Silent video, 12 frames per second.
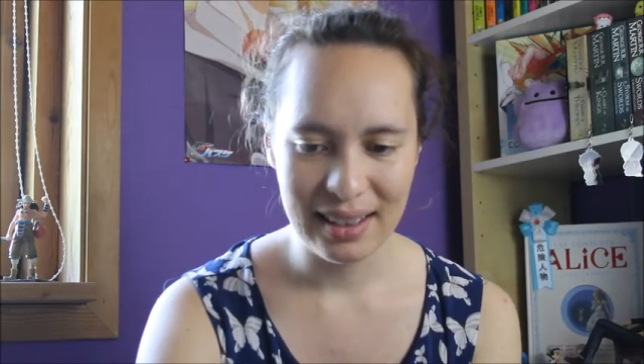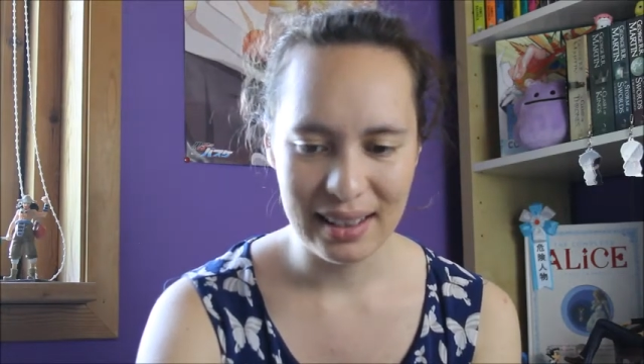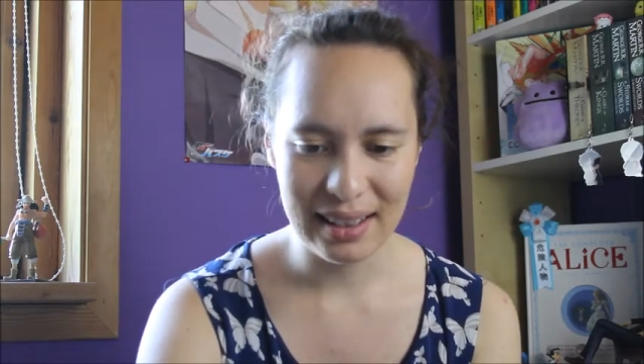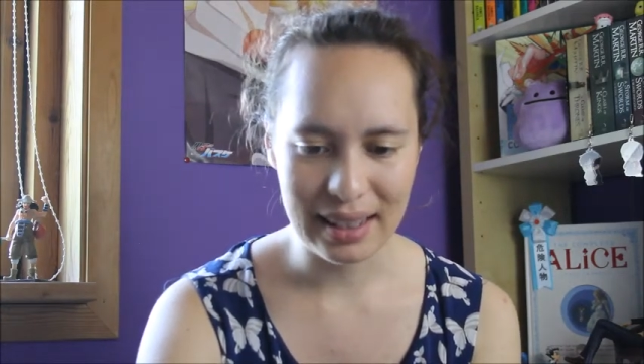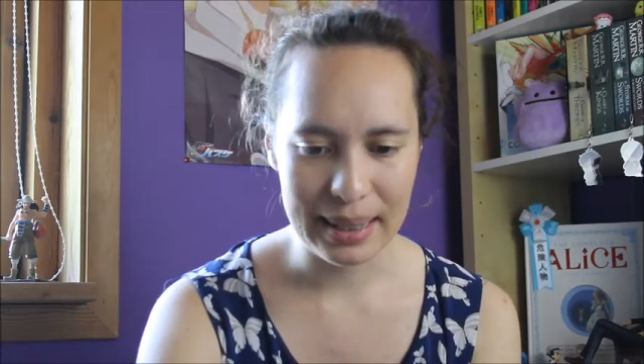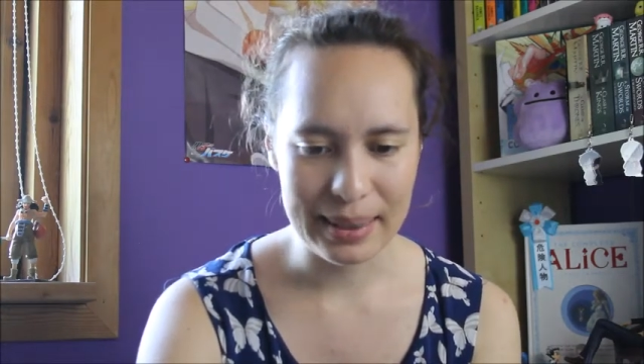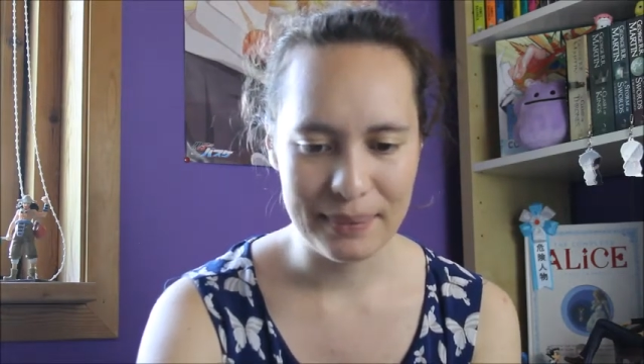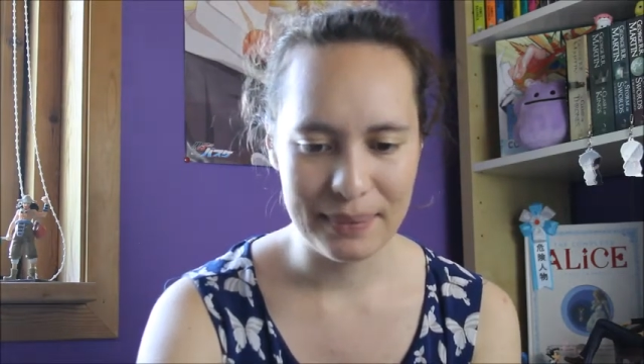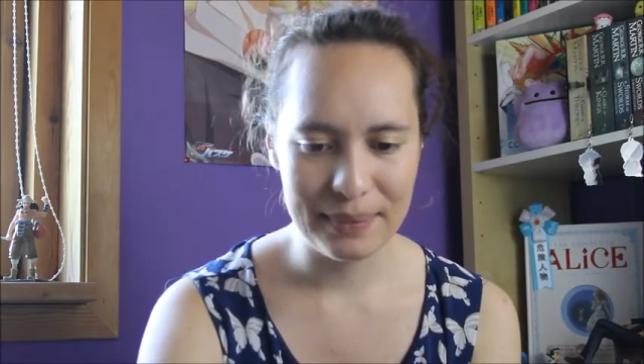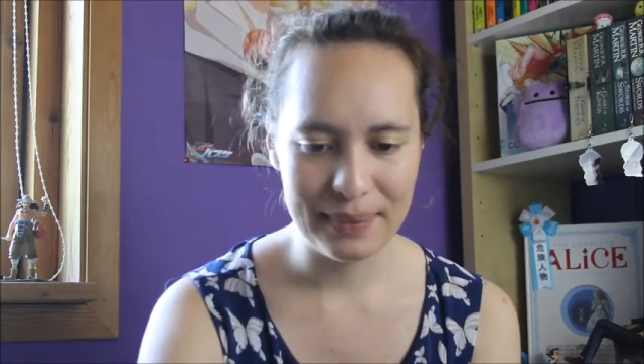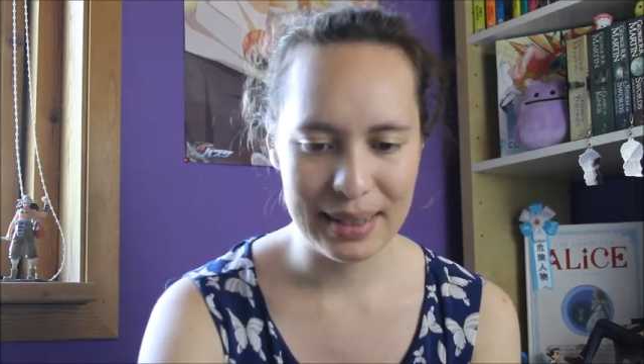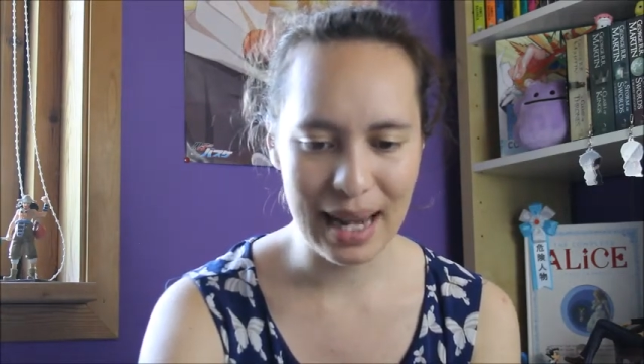Okay,
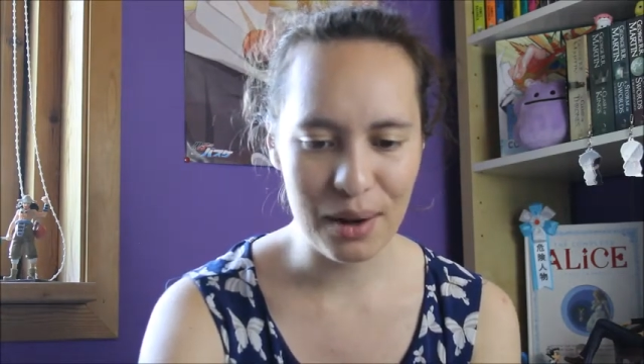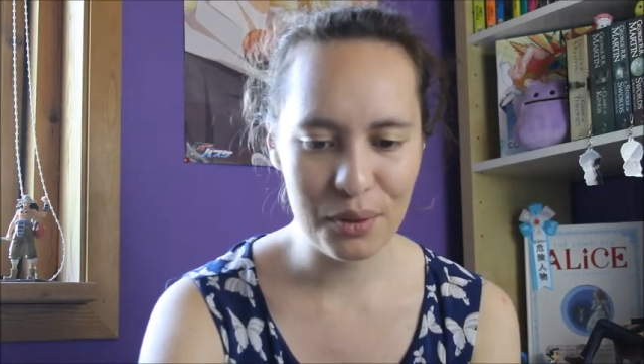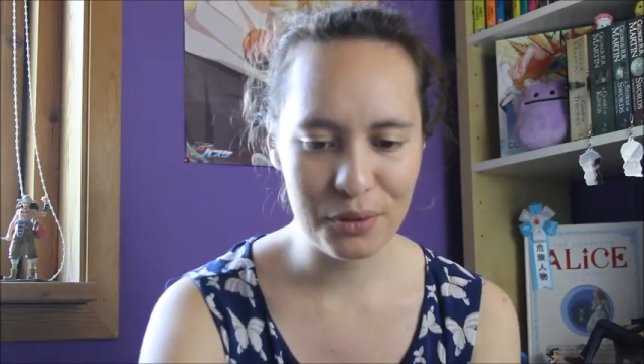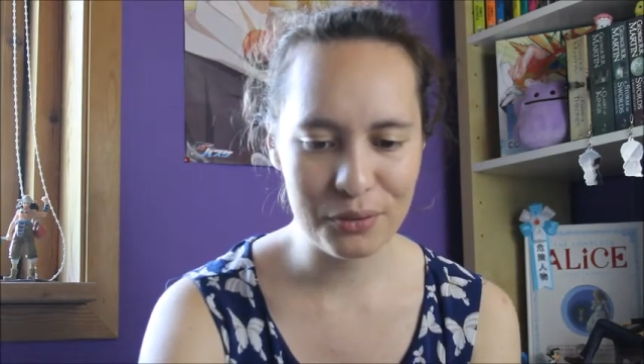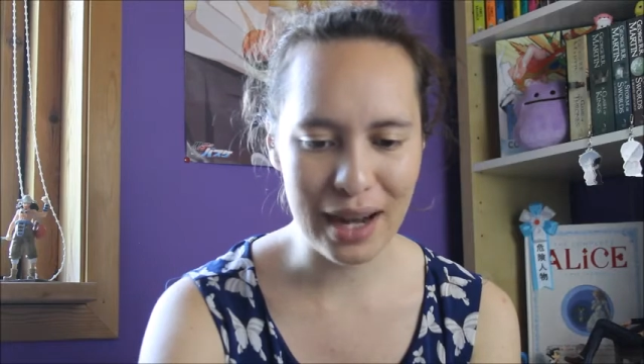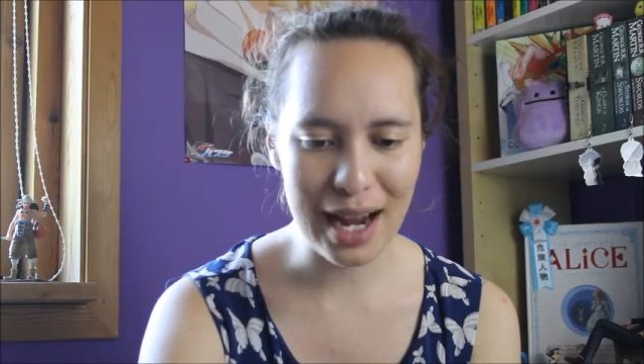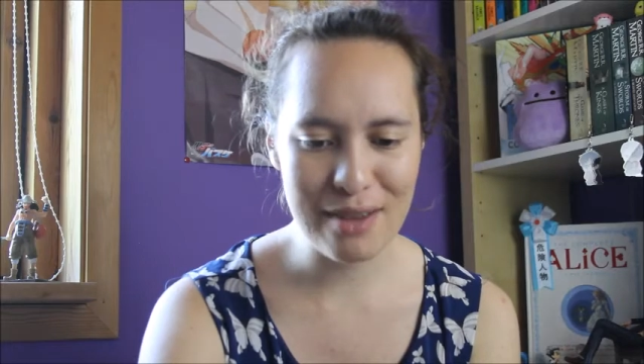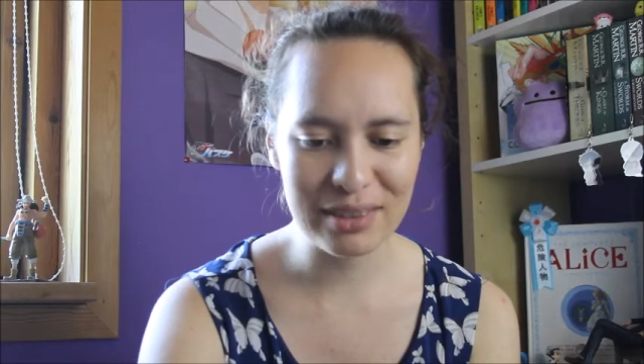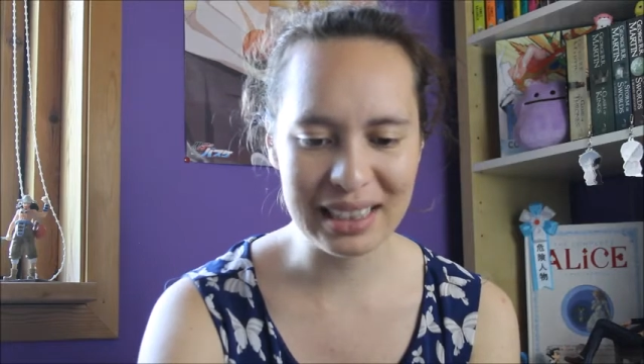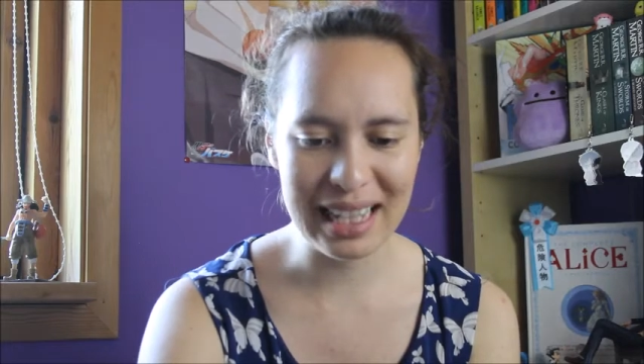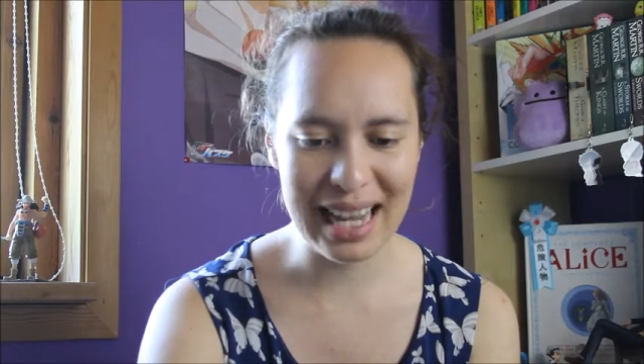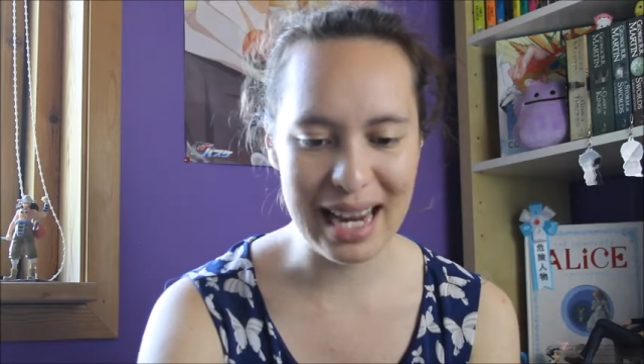now 5
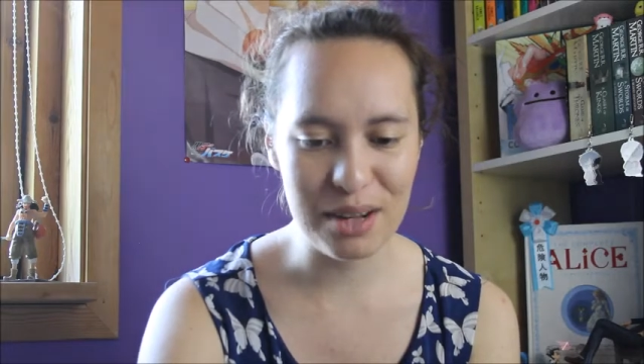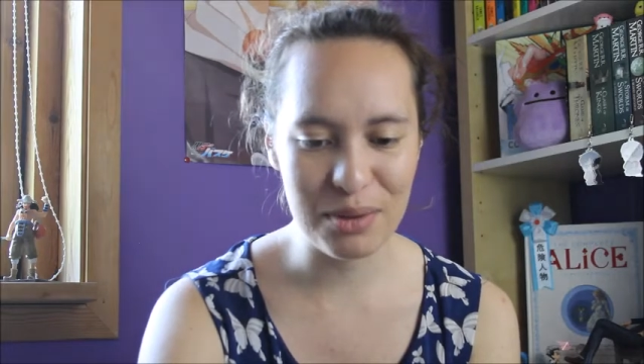and 8